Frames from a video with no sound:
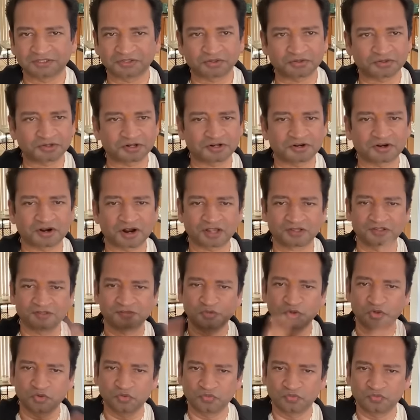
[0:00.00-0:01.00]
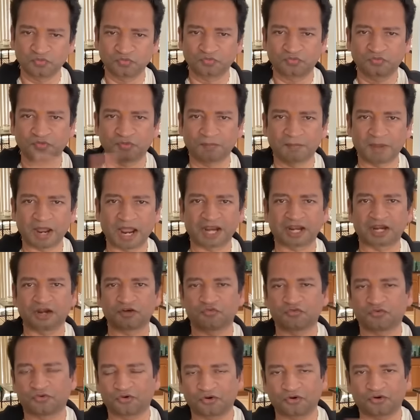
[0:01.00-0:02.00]
So the drugs move back
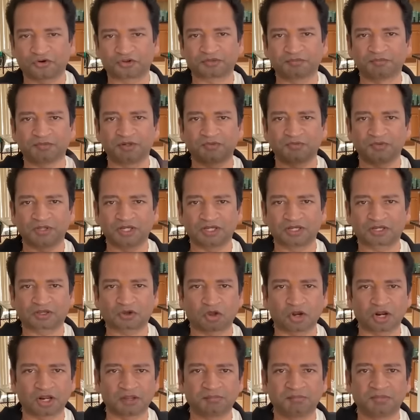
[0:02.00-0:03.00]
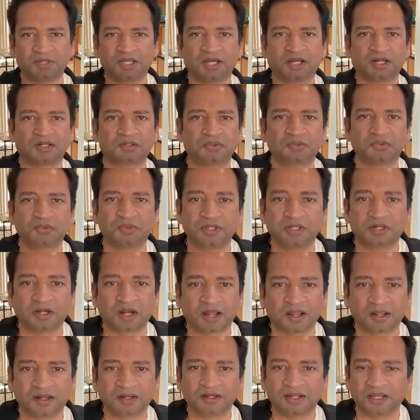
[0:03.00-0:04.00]
and forth between Colombia to
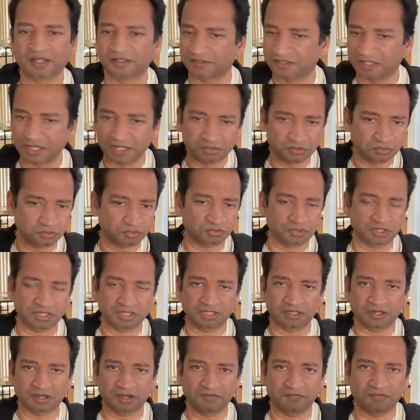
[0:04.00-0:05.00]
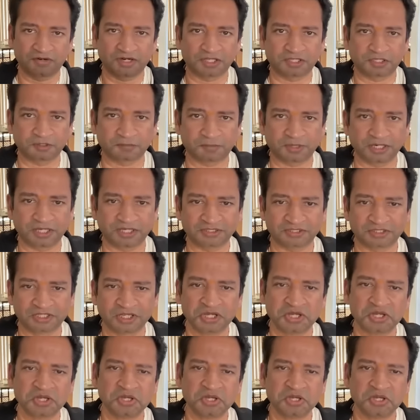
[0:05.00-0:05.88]
Iran and then to every other place.